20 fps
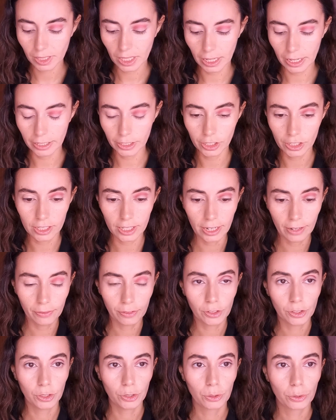I just have
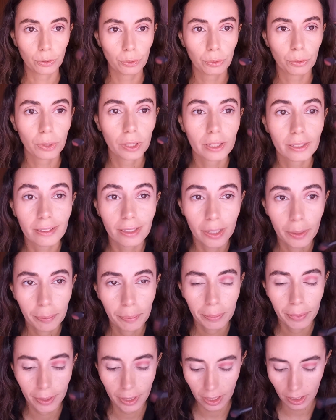to
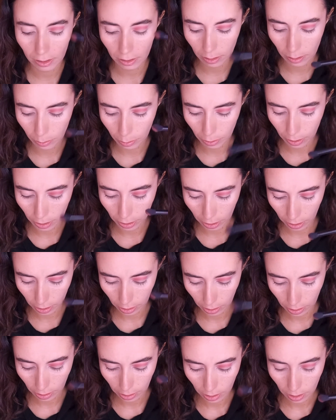dip in the
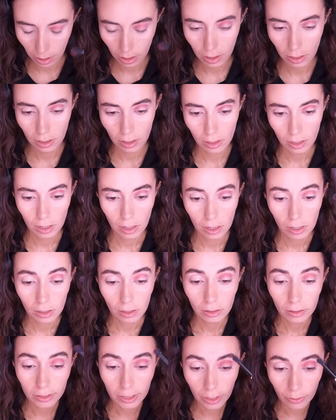brush
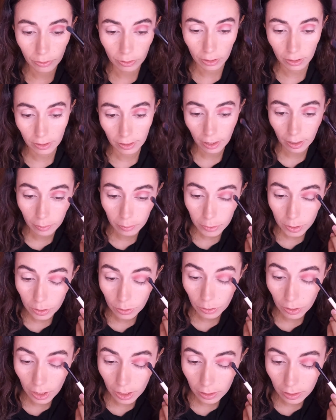several times to
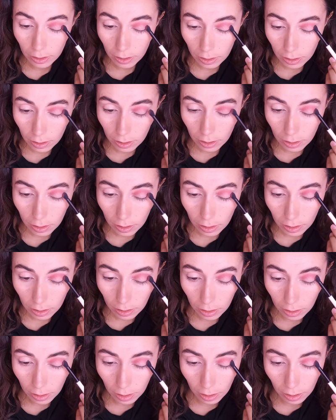get
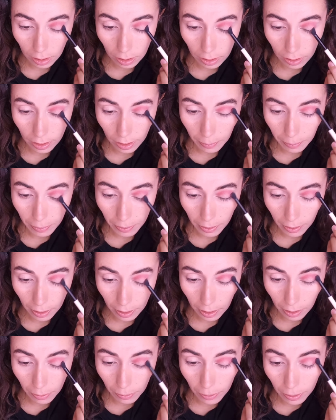the depth that
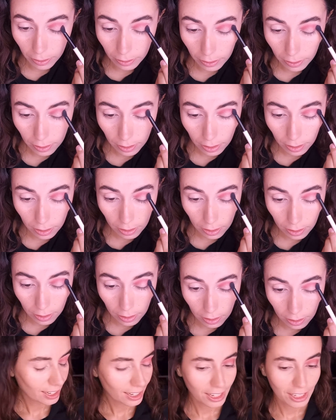I want.
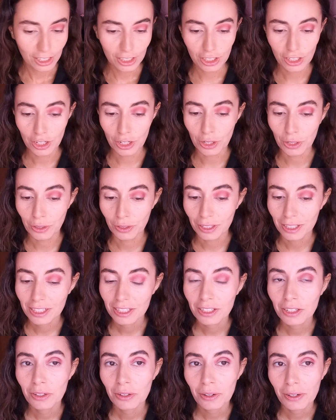So this
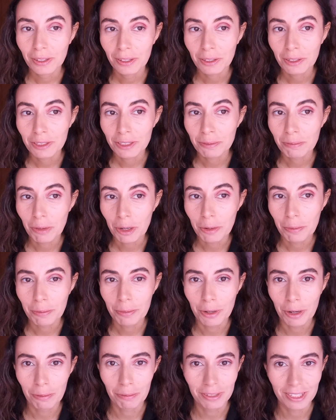look looks more
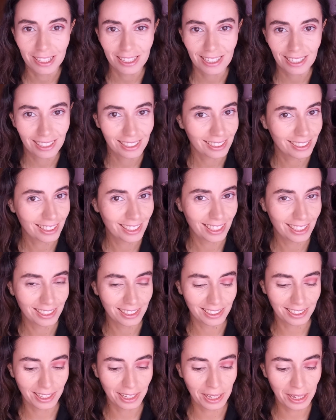promising than